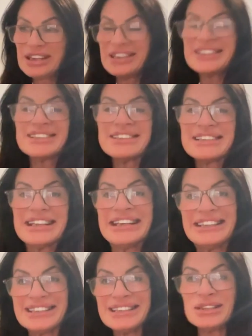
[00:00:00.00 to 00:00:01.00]
UK since the
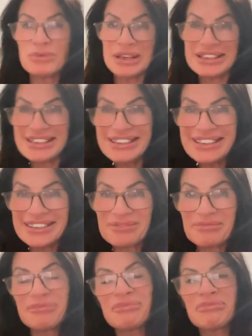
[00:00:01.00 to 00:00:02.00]
1820s.
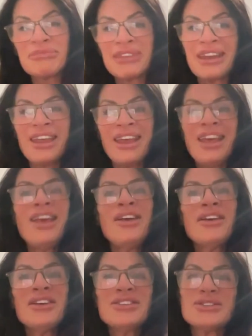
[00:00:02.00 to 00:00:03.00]

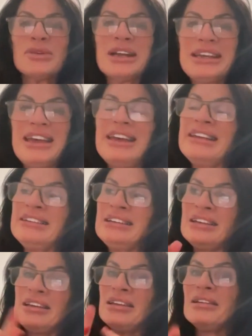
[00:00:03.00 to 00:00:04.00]
So
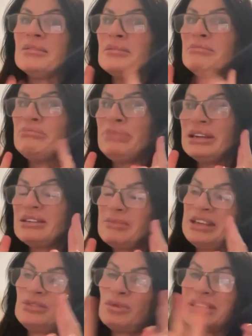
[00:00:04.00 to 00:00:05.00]
again, bear in
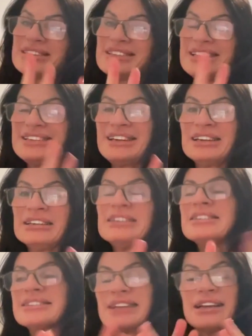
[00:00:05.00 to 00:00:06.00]
mind what I said
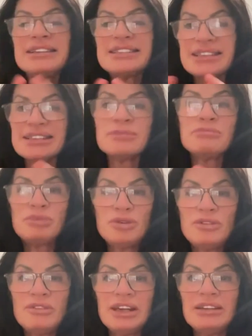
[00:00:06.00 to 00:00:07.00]
earlier, science doesn't
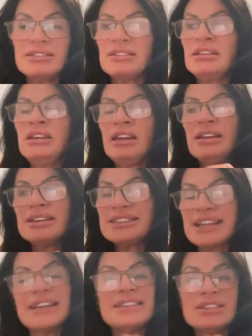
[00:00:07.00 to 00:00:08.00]
prove anything.
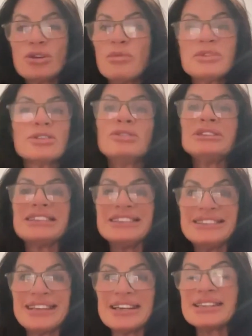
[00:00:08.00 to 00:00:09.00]
Science is always looking
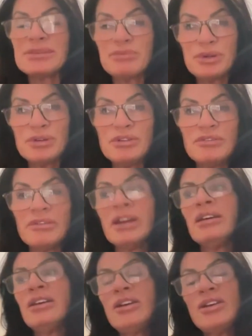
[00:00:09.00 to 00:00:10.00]
to disprove,
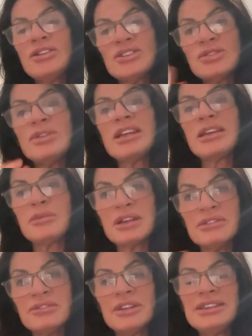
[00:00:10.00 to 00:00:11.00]
so you keep
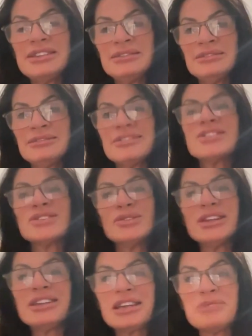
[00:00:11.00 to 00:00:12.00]
getting funding, so
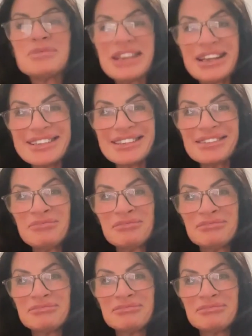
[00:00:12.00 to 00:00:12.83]
you can keep testing.